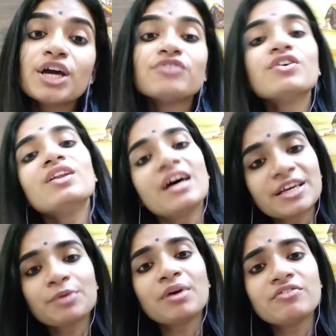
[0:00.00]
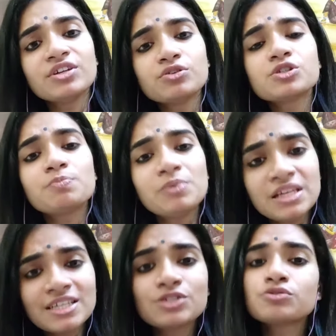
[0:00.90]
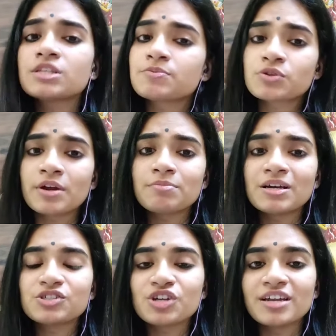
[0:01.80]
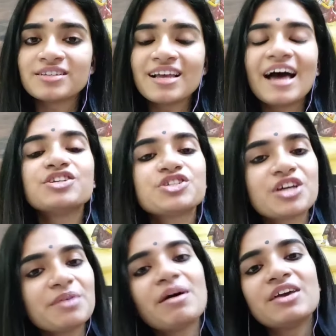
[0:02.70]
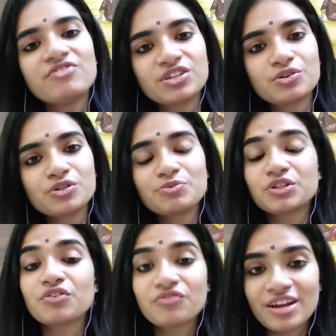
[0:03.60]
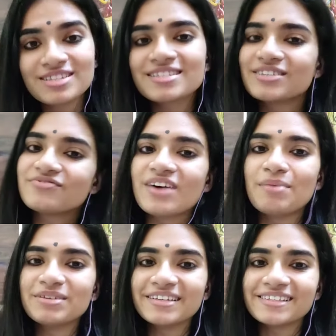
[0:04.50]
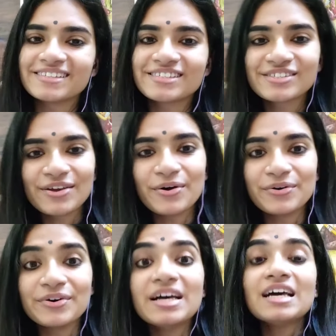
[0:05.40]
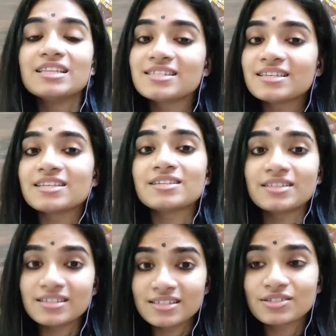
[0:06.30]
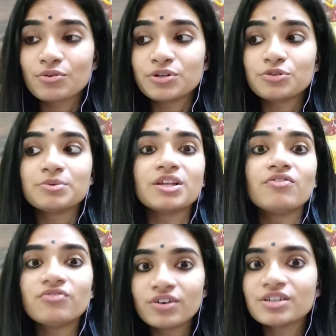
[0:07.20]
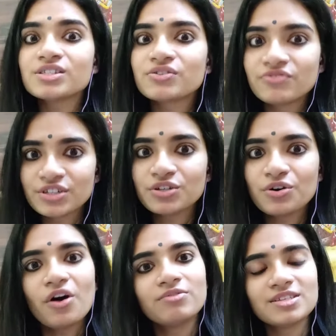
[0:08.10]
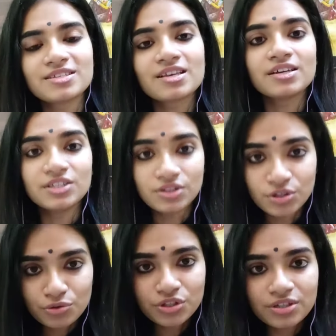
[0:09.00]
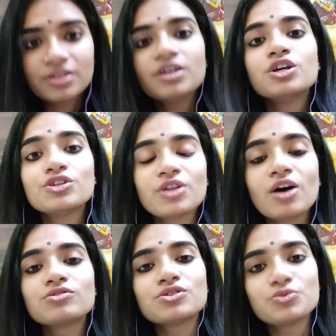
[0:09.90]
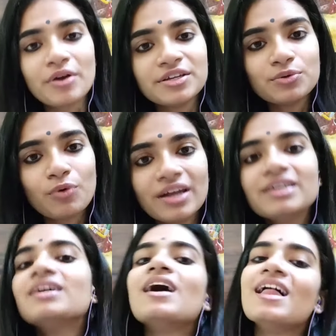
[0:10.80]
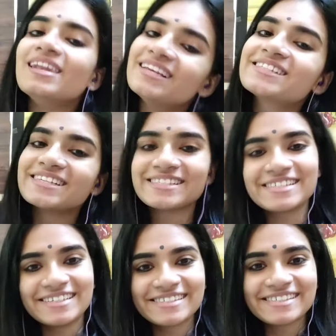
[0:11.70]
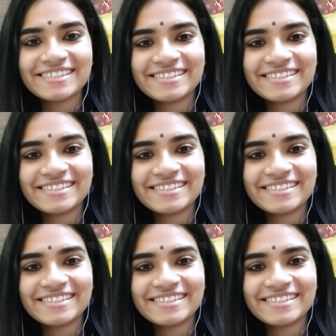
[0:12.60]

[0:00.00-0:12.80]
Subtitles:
If you're liking my videos, please do subscribe my channel and share my videos with your friends and family. So this is going to be the first video of this new year, 2021. Let's get started.